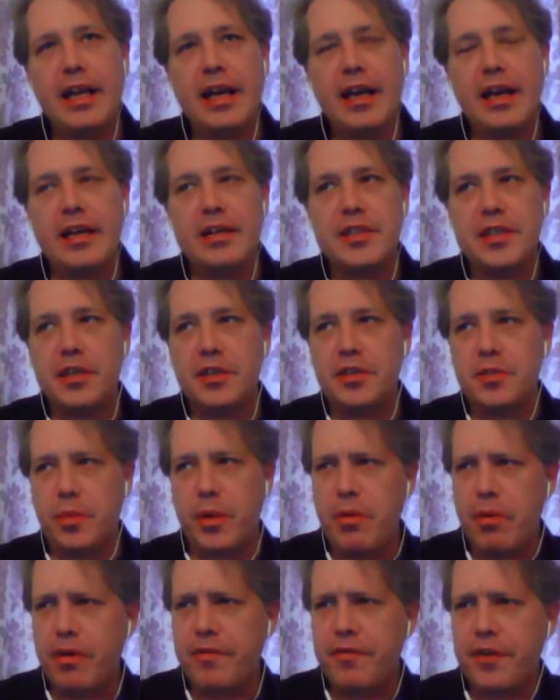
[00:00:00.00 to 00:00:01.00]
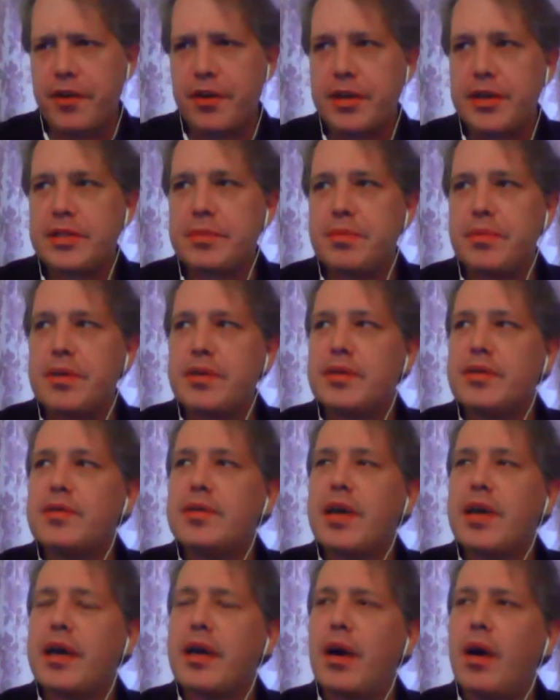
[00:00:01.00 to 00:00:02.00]
she goes, "What do you want for
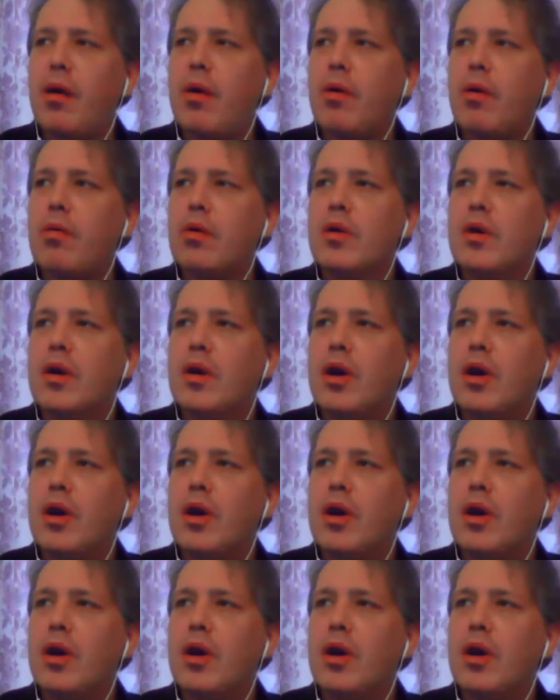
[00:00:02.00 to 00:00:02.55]
Christmas?" I go,